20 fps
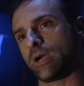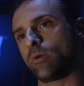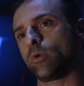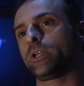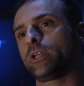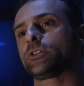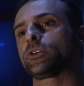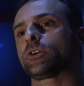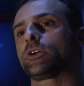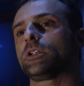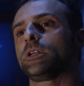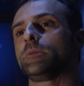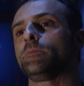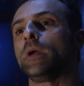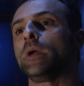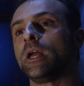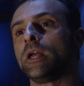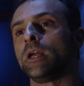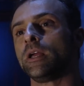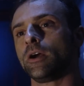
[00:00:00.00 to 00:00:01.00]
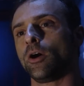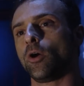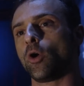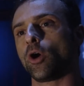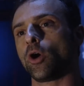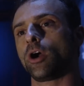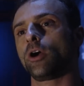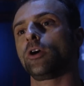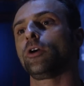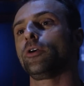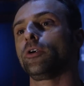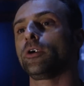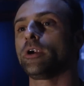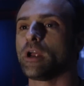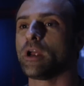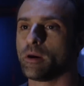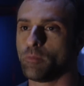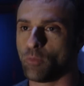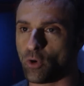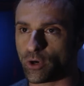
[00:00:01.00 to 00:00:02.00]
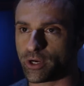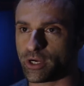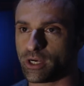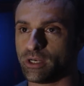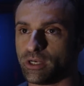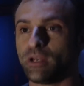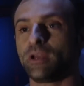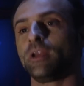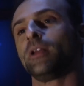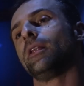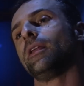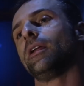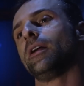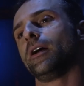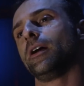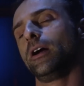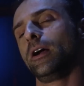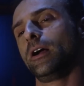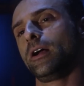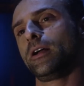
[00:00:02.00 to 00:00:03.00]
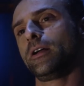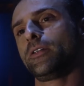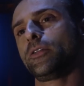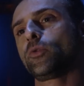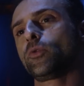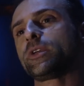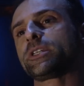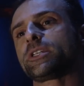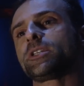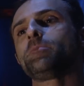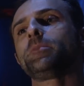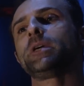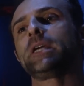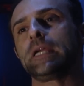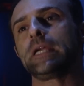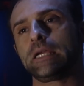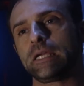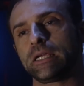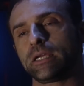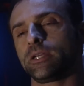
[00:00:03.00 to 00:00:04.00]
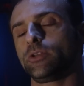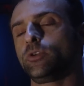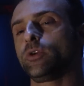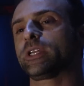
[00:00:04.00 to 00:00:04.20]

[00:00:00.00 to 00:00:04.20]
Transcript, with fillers: I wanted to call him or her Morgan. The reason being,